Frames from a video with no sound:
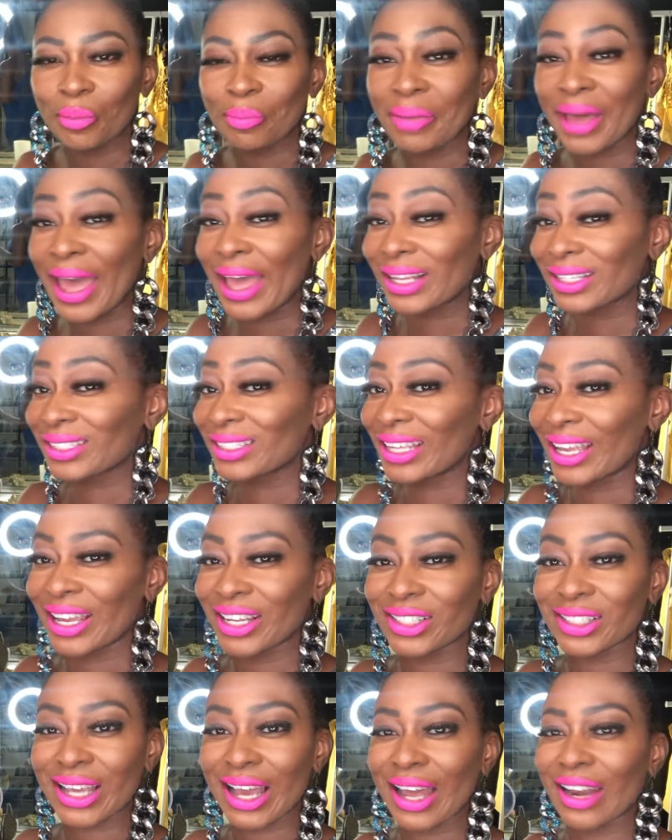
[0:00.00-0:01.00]

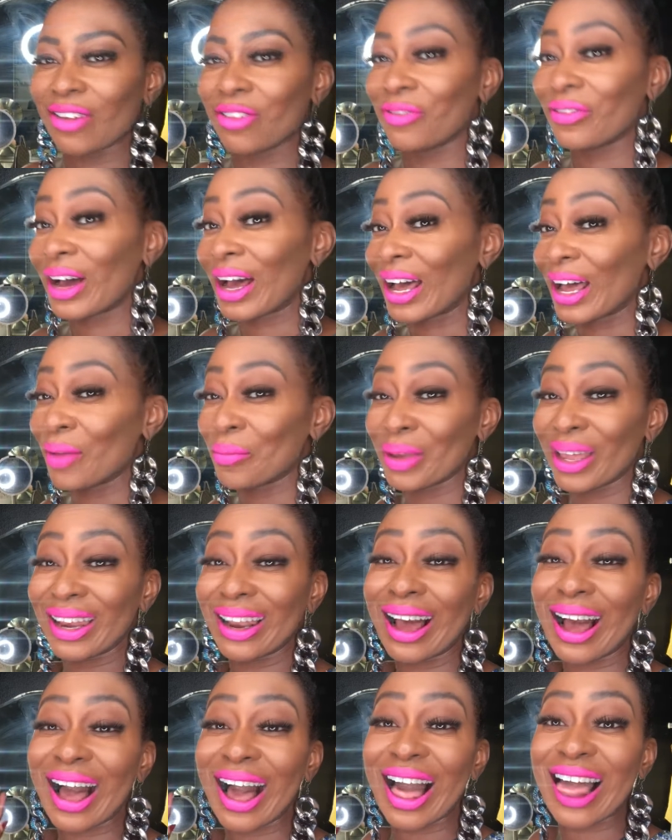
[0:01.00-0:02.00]
backstage kind of vibe, and
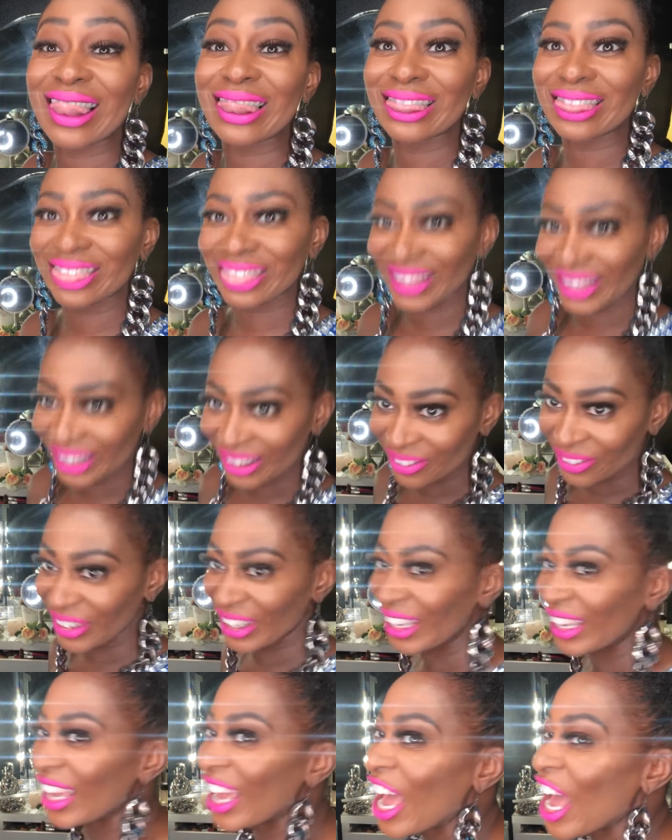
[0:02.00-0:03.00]
I love
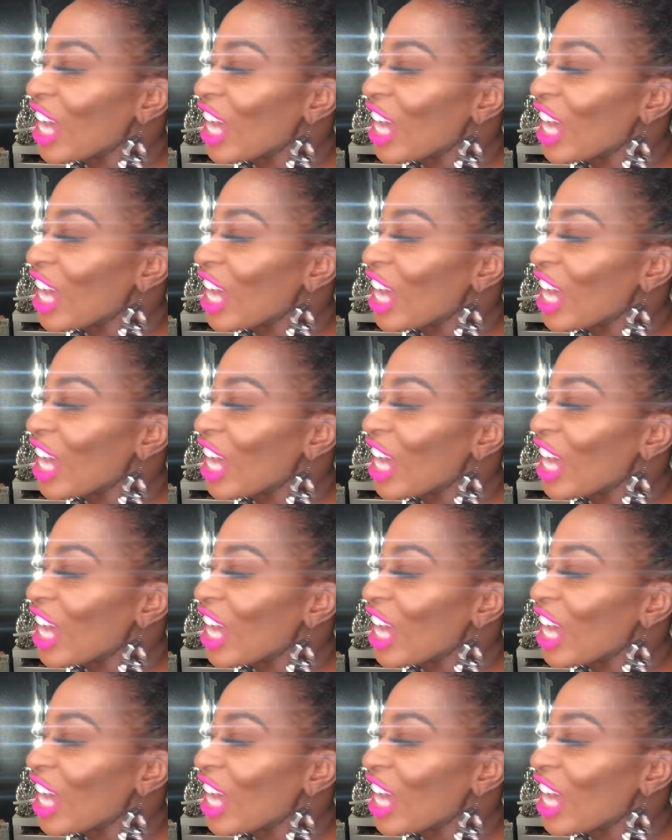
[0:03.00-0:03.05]
it.